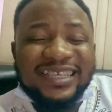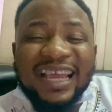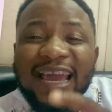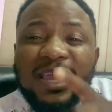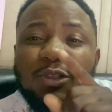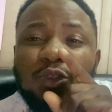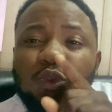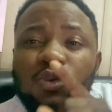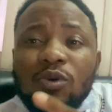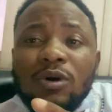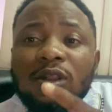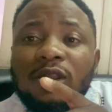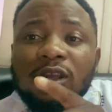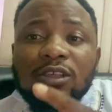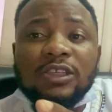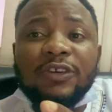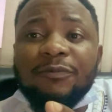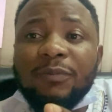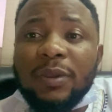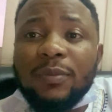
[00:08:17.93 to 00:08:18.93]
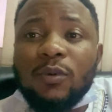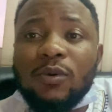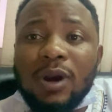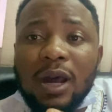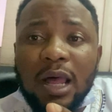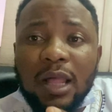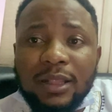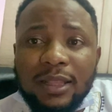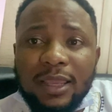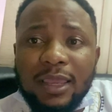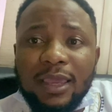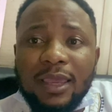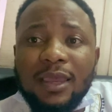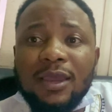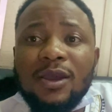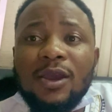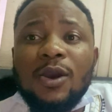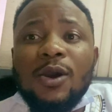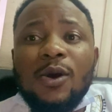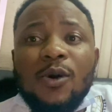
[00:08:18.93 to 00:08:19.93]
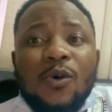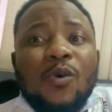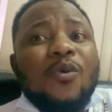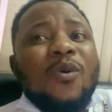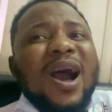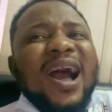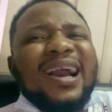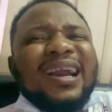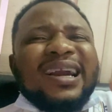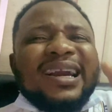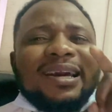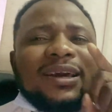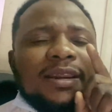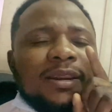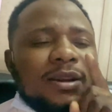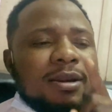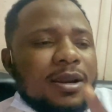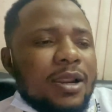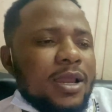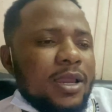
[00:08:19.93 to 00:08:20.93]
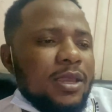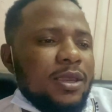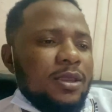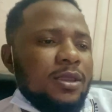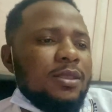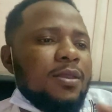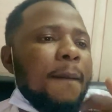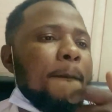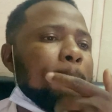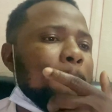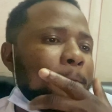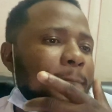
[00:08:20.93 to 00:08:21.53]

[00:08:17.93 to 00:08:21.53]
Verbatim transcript: I know a lot of people out there who are crying,